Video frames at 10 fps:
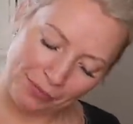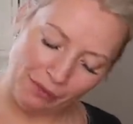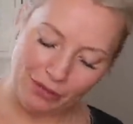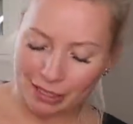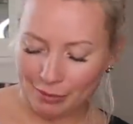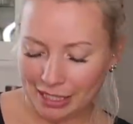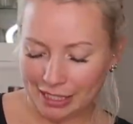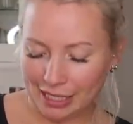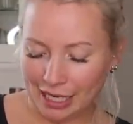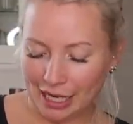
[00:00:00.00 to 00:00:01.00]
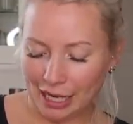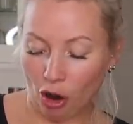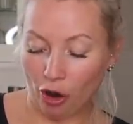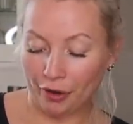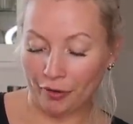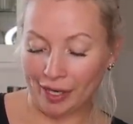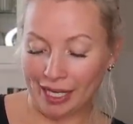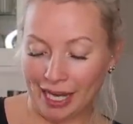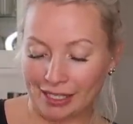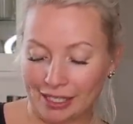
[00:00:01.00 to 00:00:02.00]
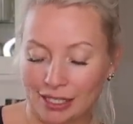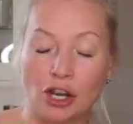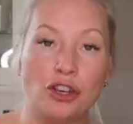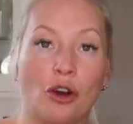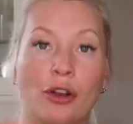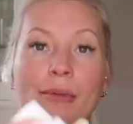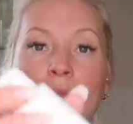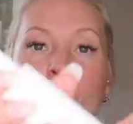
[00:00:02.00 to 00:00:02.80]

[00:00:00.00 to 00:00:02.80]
vitamin C hyaluronic acid night